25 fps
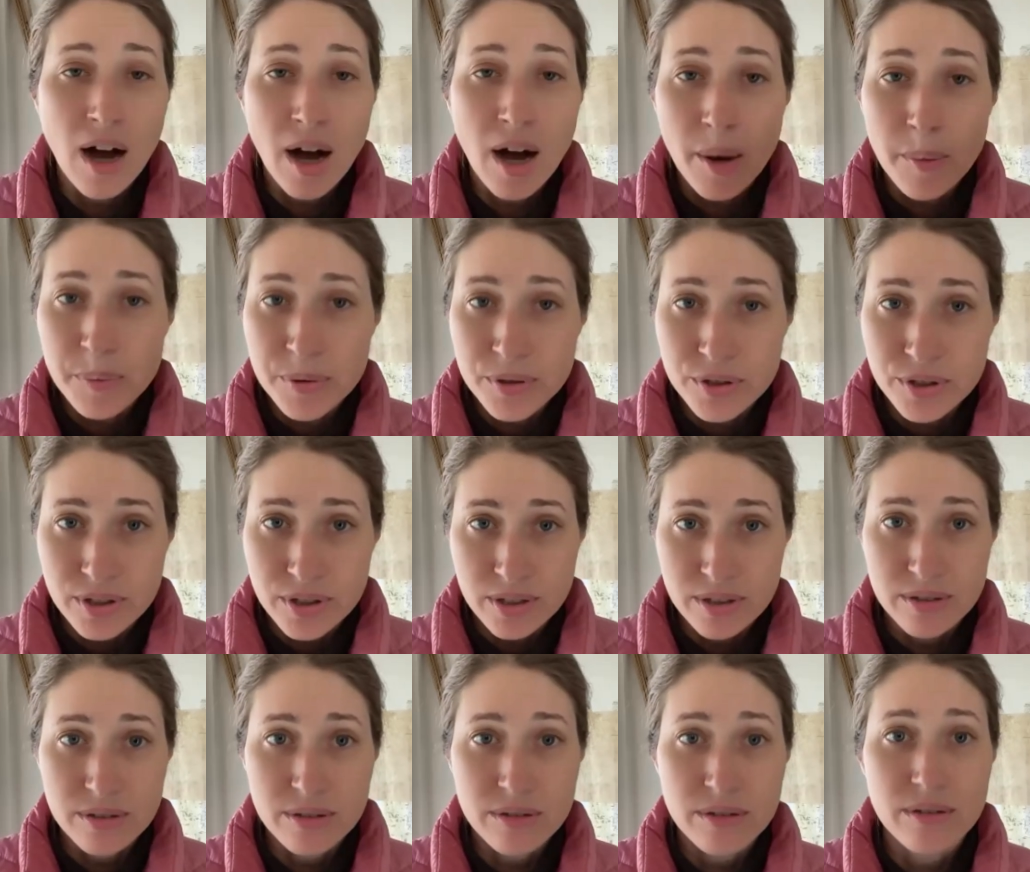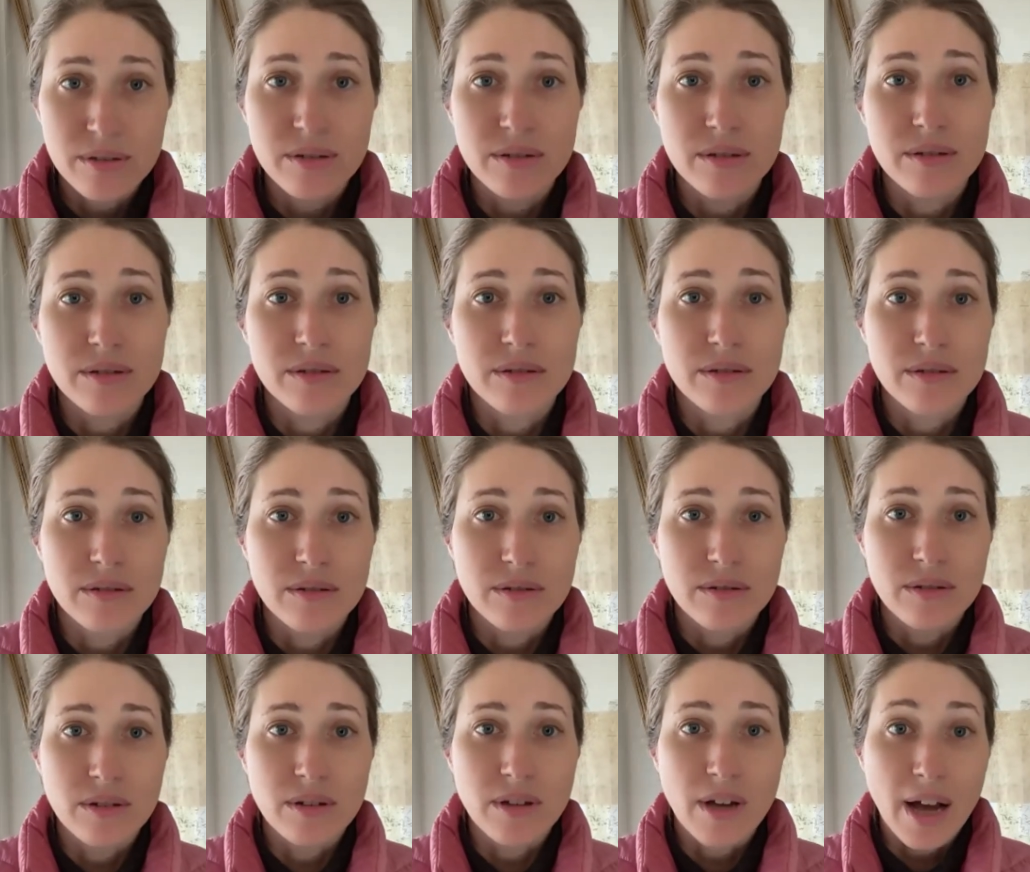option.
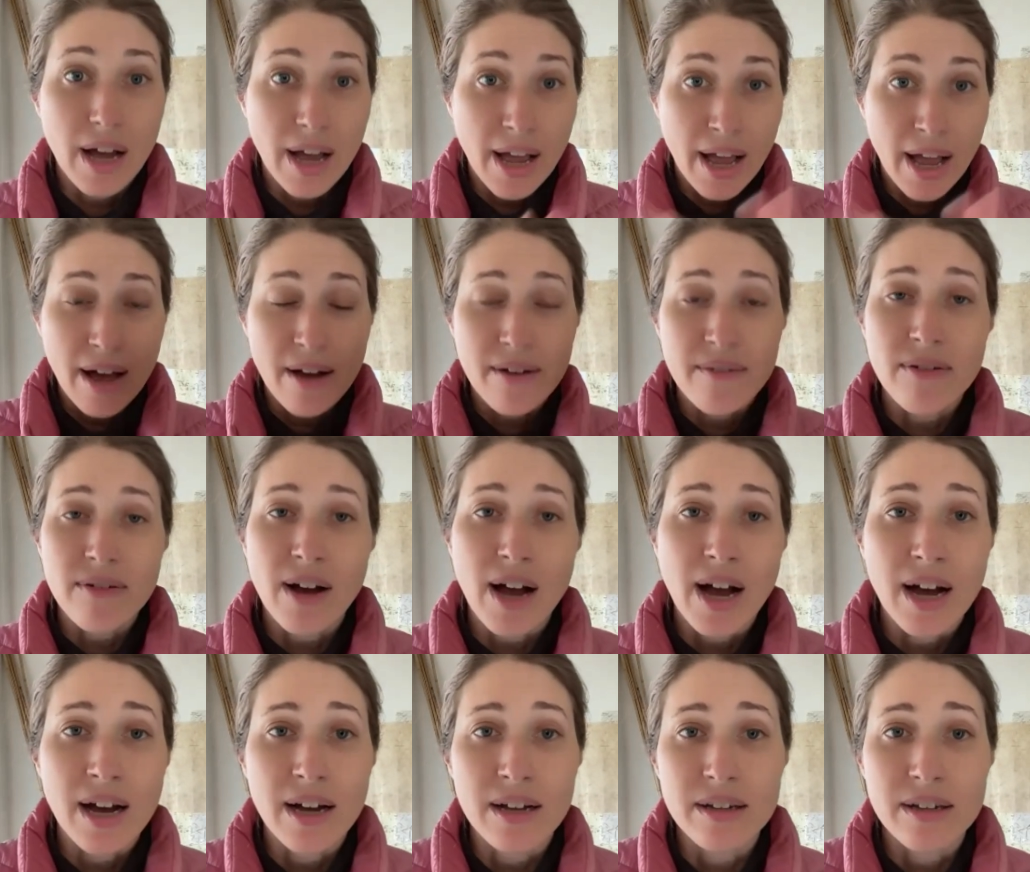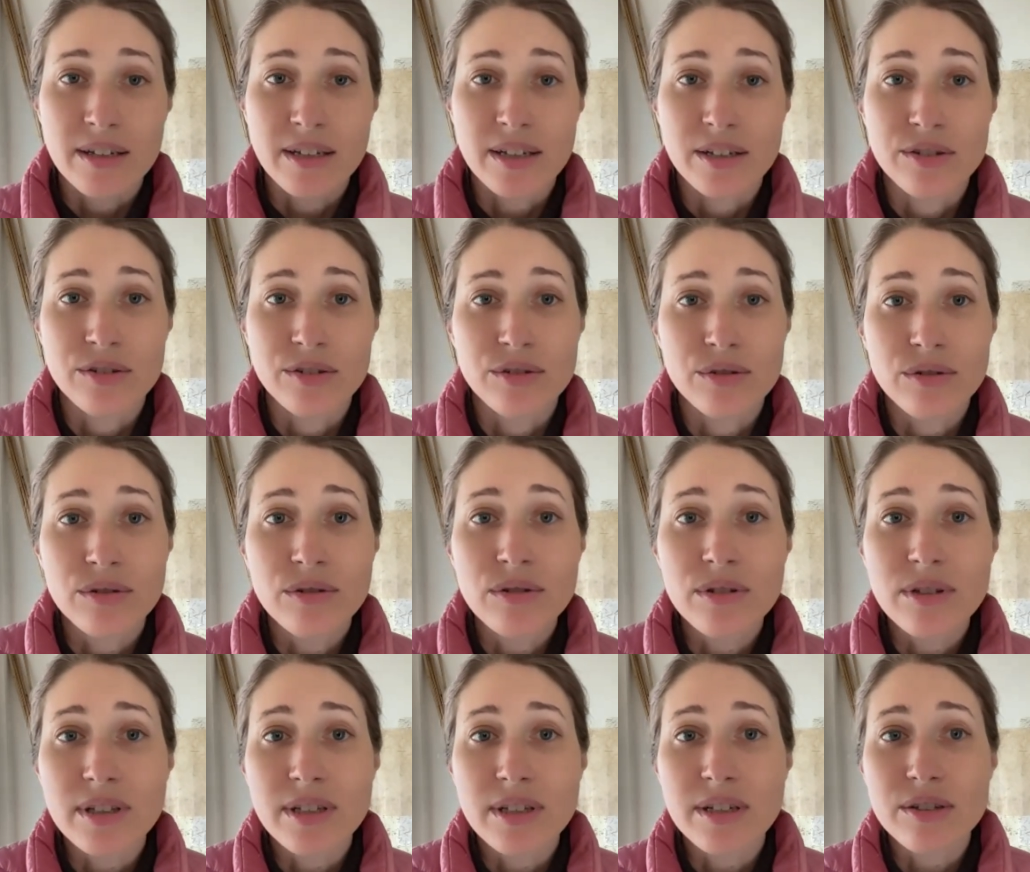I have had kids
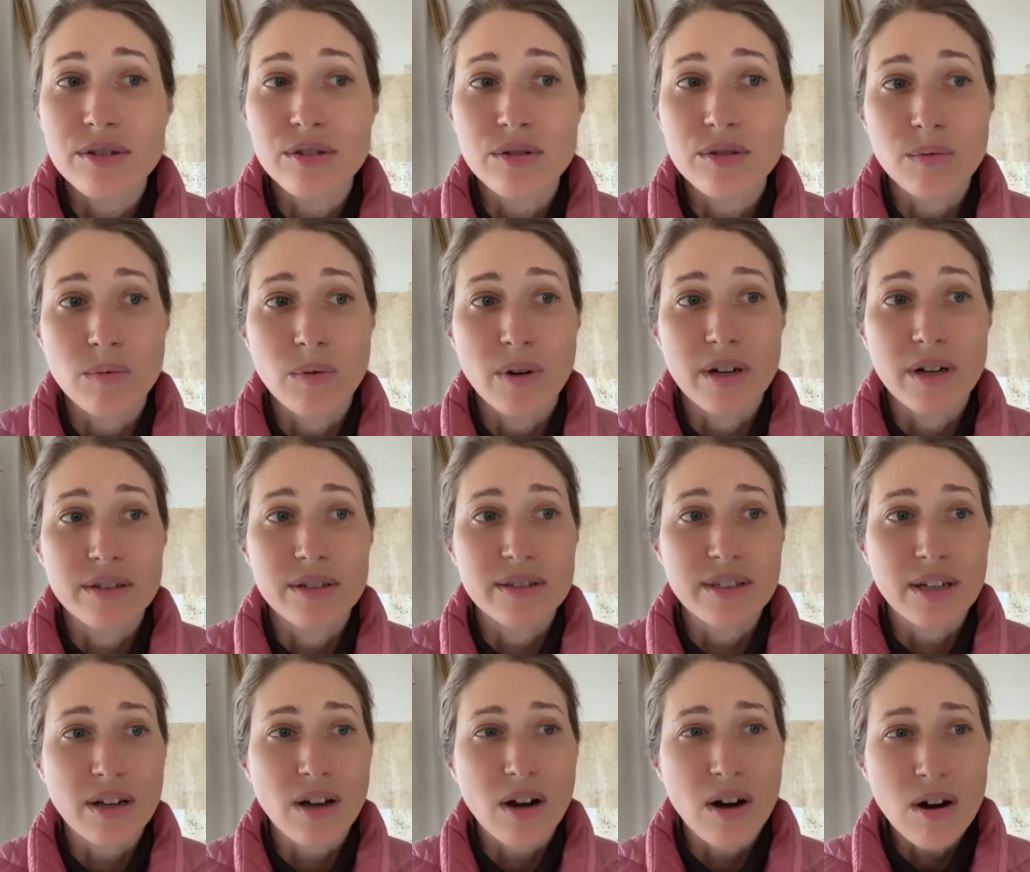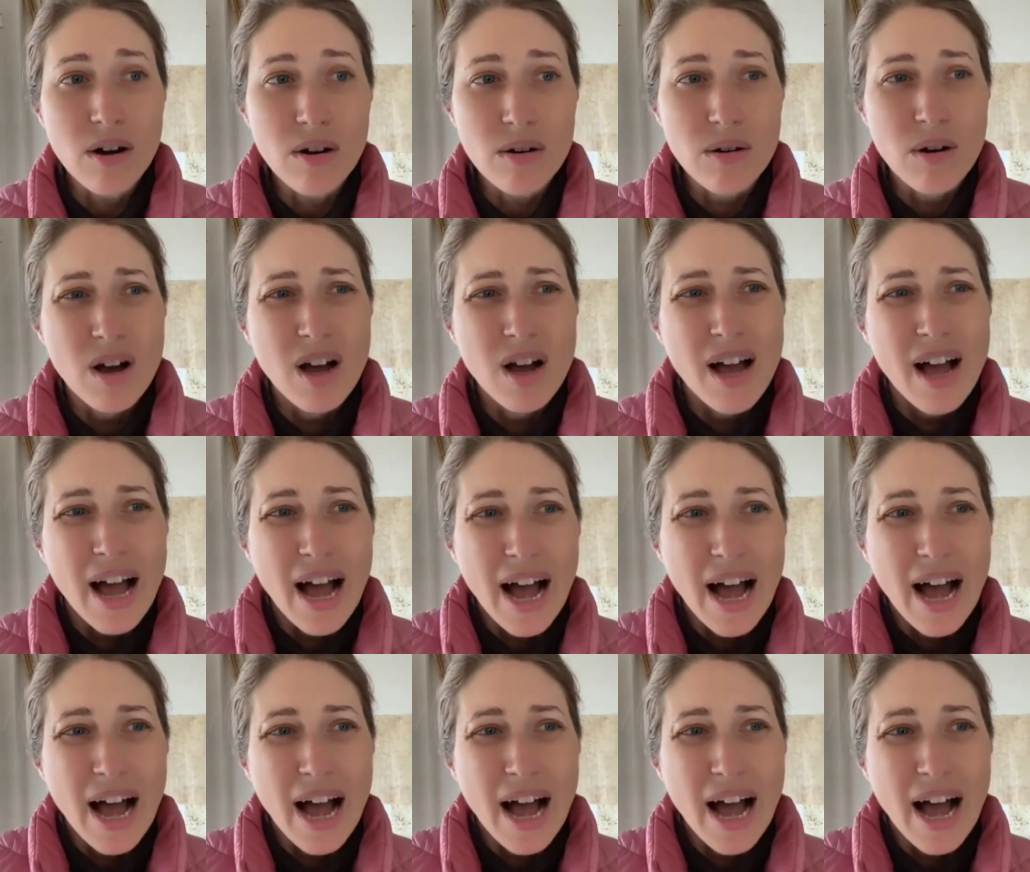do this where it's like, oh,